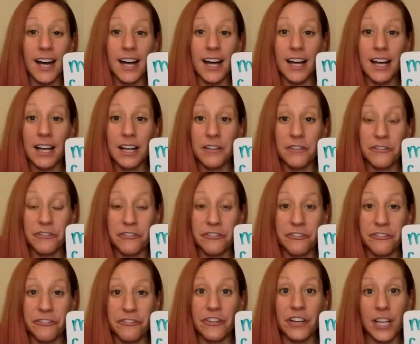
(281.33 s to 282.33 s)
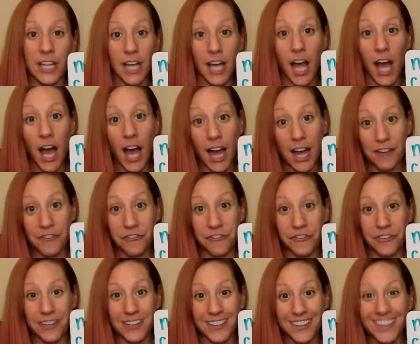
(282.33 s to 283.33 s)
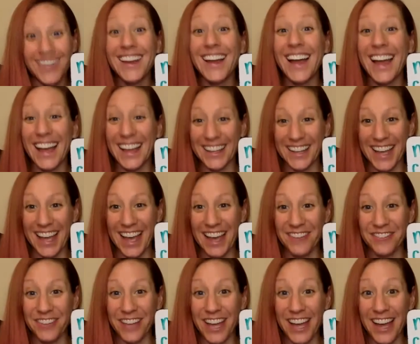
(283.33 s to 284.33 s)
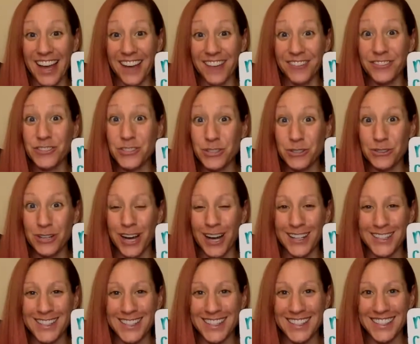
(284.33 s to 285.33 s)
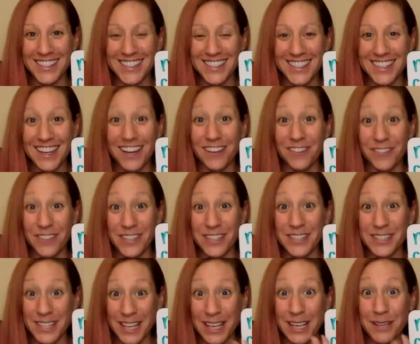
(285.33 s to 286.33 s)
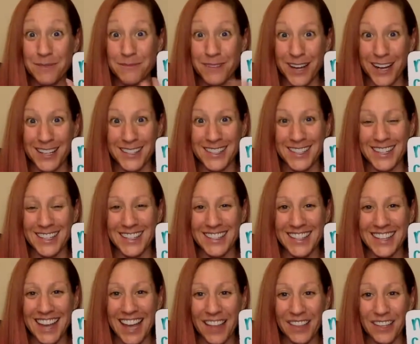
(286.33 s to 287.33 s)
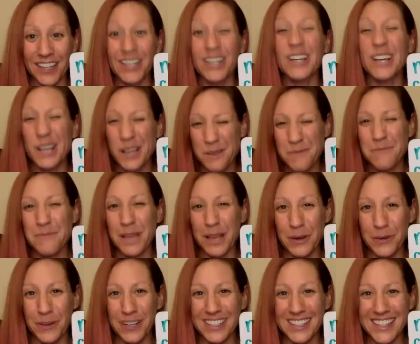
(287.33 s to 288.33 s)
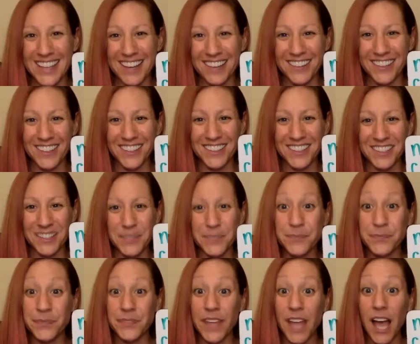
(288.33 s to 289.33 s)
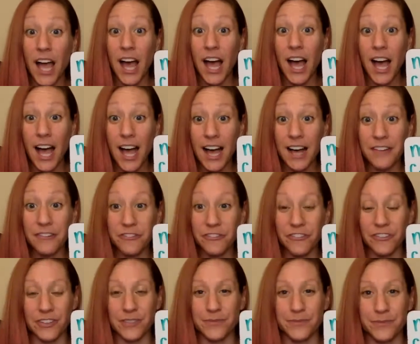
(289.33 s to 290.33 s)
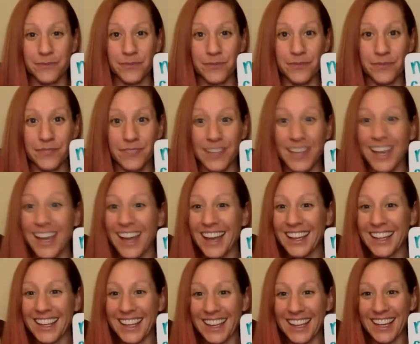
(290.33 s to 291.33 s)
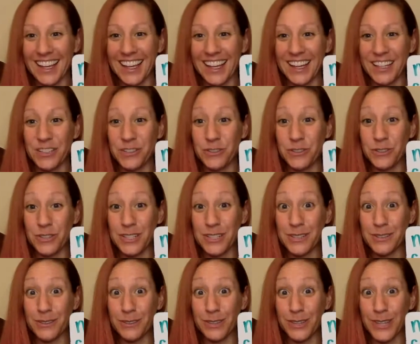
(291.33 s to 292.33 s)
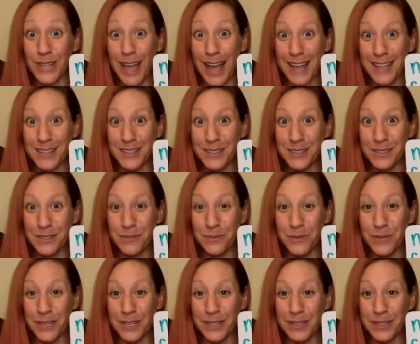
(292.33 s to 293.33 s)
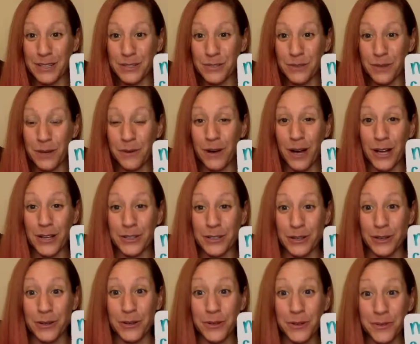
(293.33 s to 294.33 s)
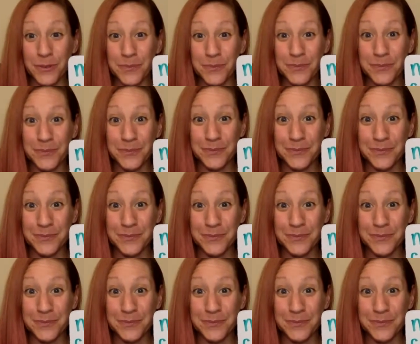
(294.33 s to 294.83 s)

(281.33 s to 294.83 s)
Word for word: H, huff. And FF, two consonants of the same consonant together, Make one sound also. Huff. Can you do this last one in this row on your own?